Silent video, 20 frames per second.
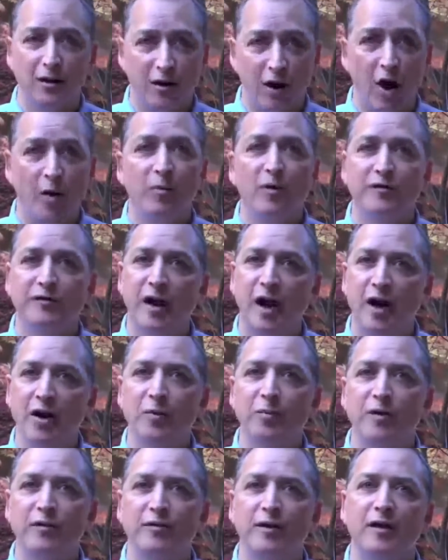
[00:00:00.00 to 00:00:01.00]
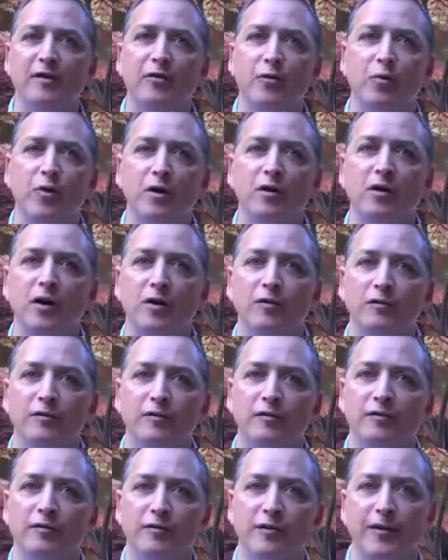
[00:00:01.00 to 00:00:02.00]
almost 100% of the
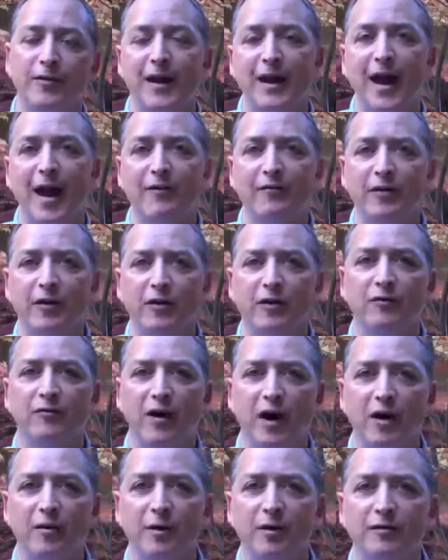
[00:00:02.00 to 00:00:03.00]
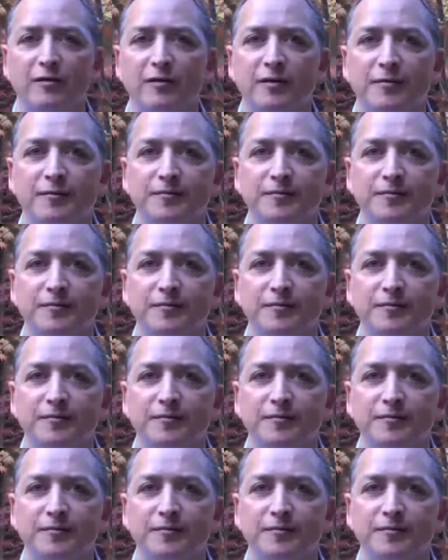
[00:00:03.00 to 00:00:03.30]
workloads that they have in their environments.